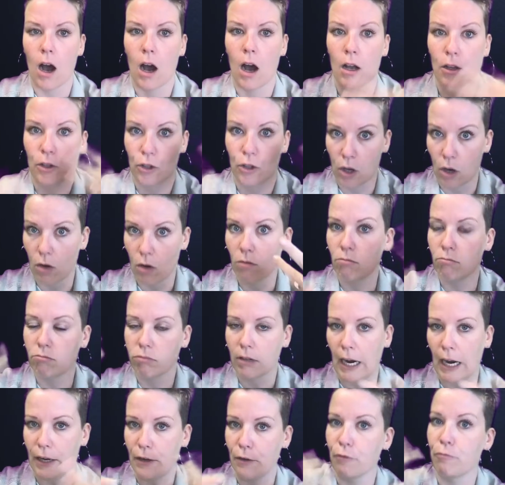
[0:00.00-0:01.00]
So
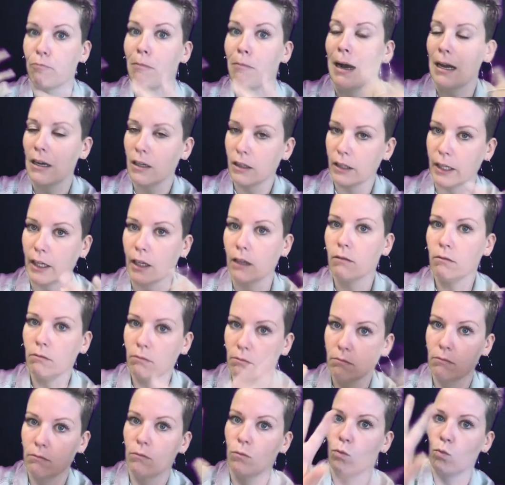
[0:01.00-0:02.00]
kind of
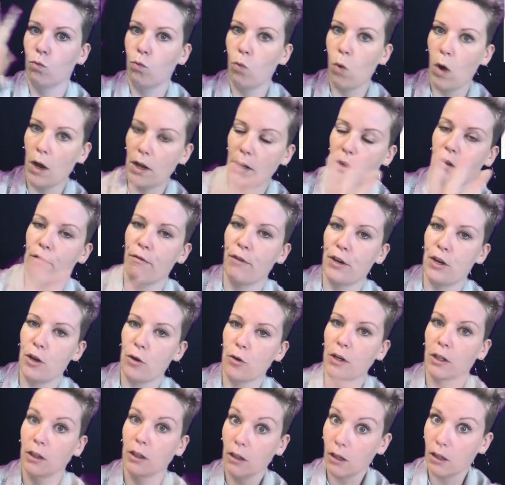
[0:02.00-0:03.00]
modeling what a video
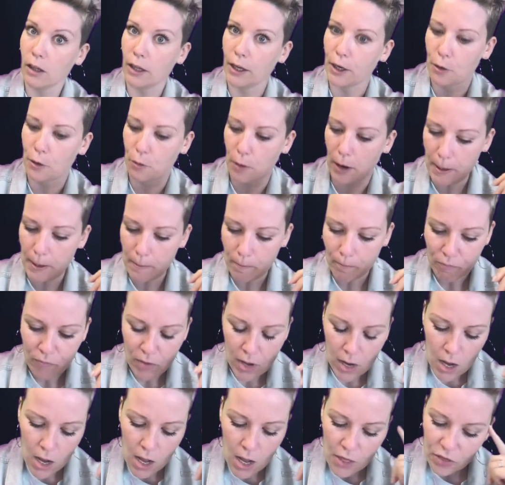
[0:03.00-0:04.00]
can look like, right?
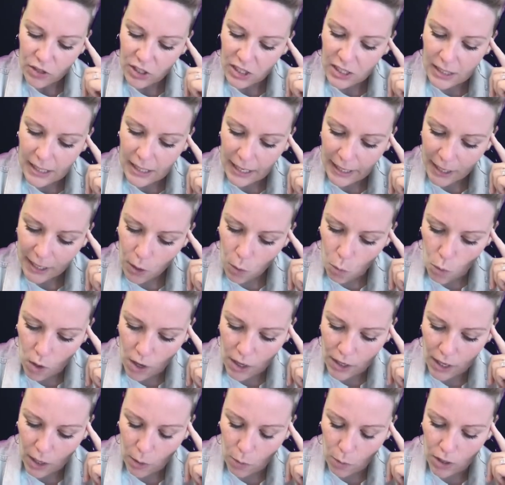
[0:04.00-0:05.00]
The second
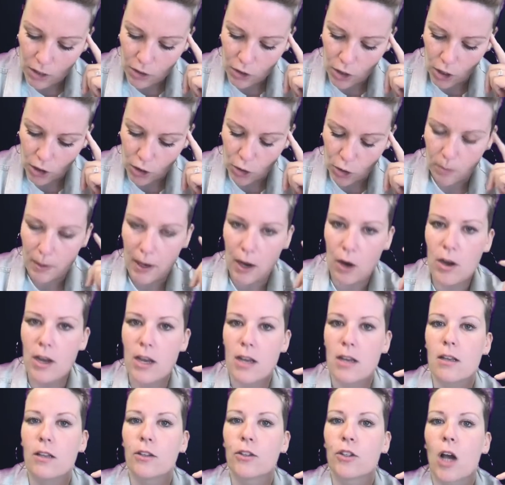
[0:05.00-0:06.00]
one I want to talk about
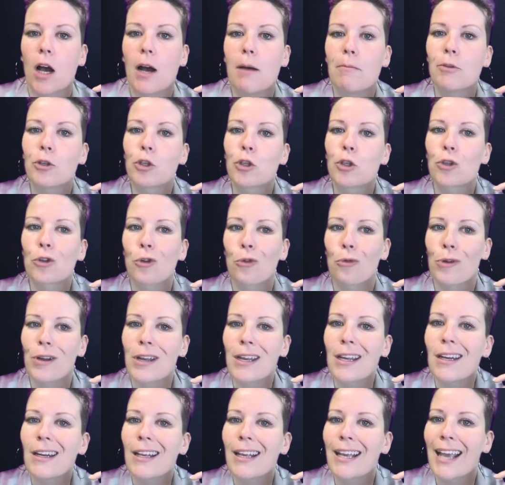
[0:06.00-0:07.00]
is
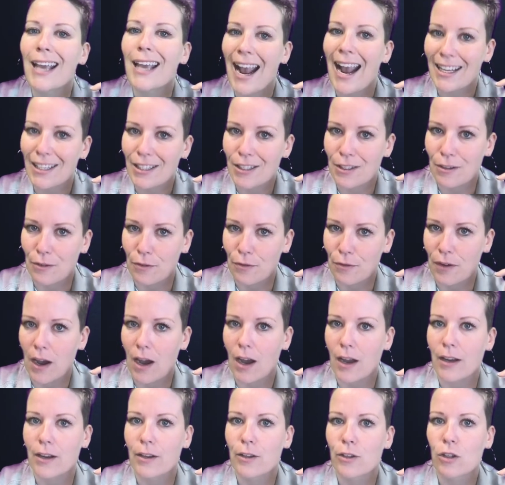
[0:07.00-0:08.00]

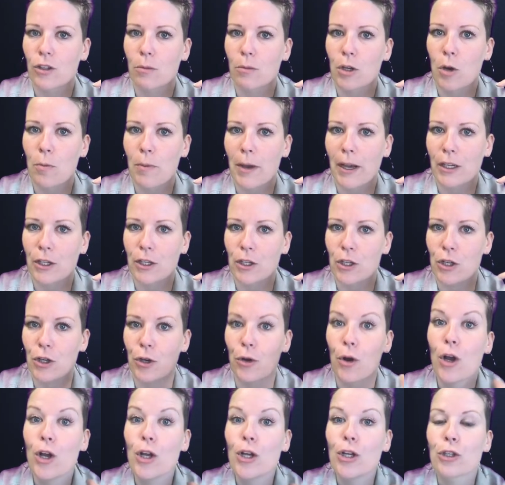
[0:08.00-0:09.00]
Screencastify. So let me go back to you.
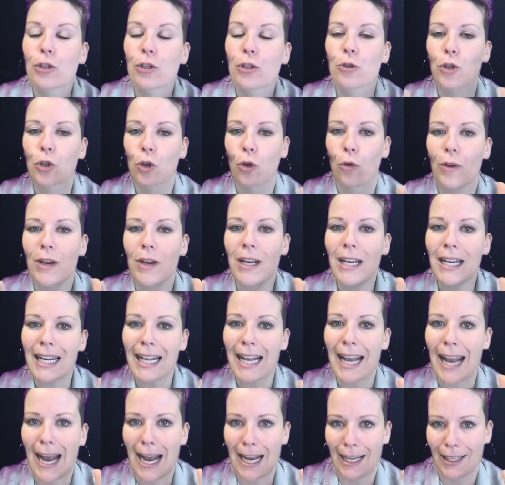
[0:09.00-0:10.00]
So
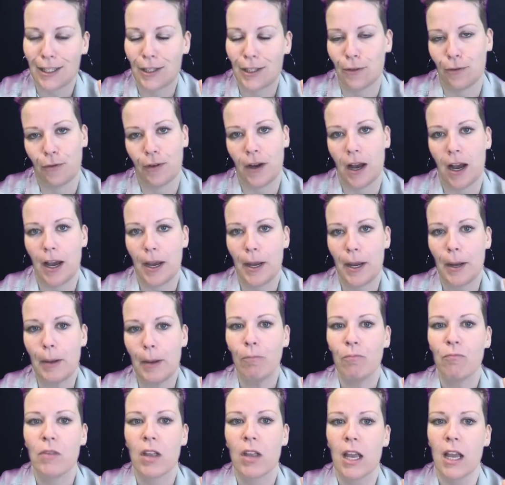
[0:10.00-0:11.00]
Screencastify,
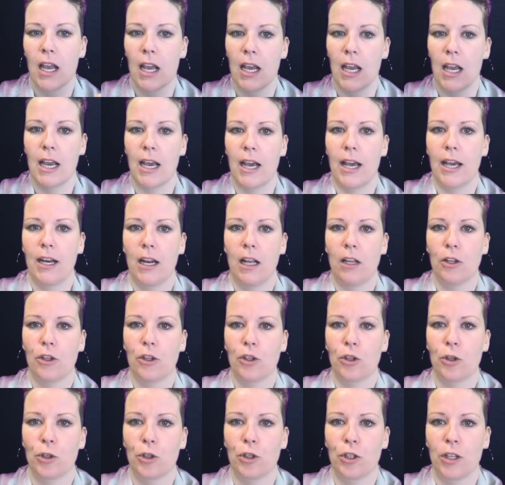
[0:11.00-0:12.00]
and I'll
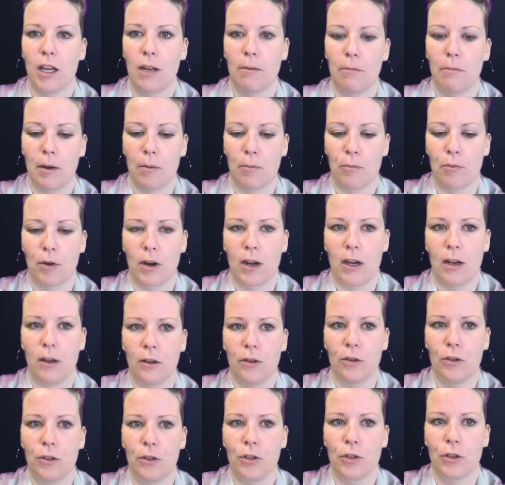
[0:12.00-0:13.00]
search that in my
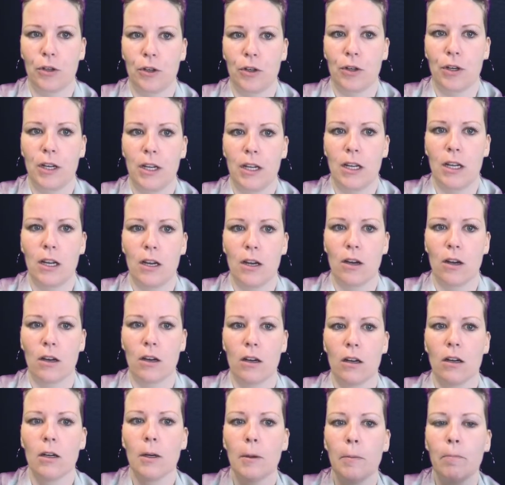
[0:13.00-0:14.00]
browser
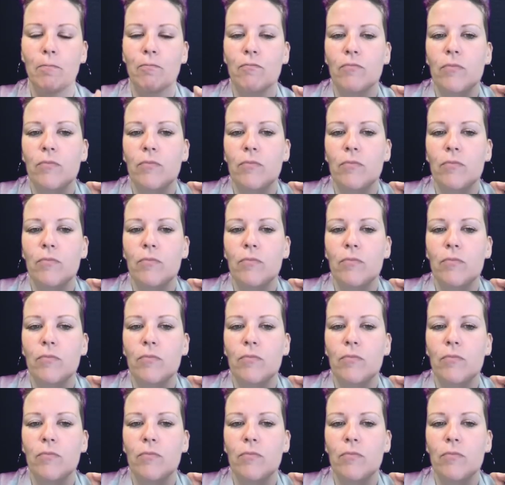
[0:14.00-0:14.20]
here.